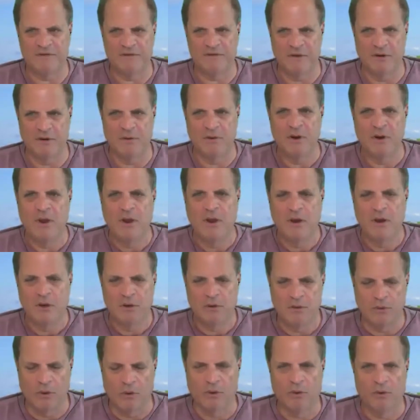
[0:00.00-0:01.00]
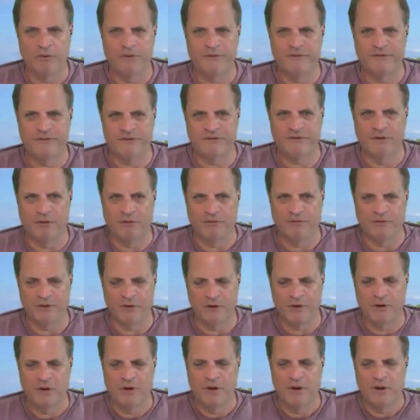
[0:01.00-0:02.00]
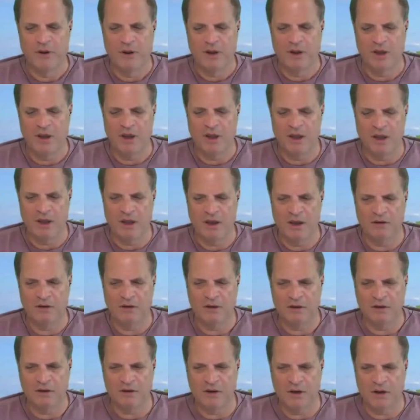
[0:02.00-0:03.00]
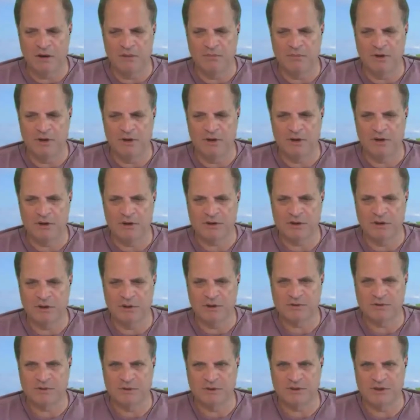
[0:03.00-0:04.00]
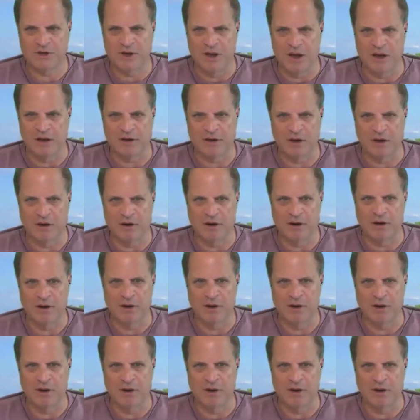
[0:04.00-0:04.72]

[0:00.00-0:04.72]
So gold, silver, and the economy, show us what you got, Gary.